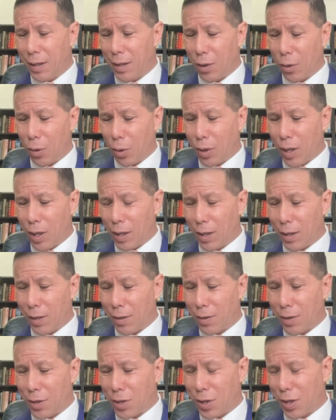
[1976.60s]
you're looking
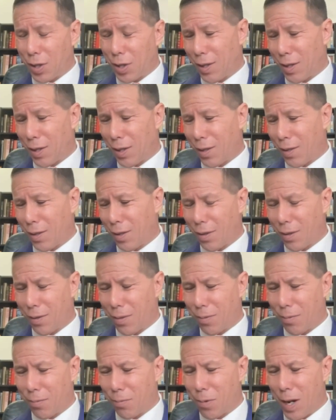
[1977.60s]
at
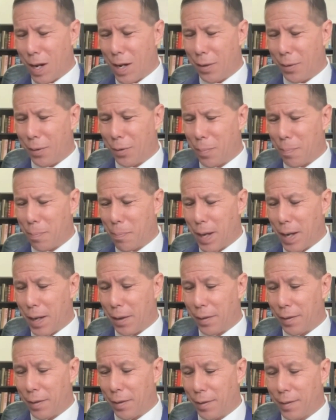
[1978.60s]
around
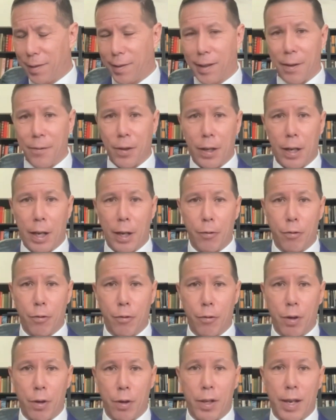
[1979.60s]
about
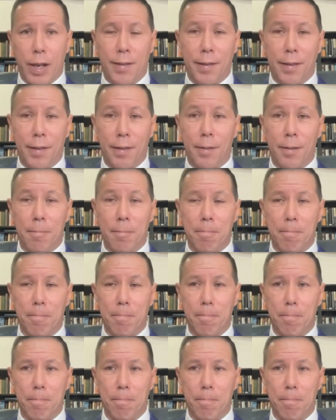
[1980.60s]
700 cases.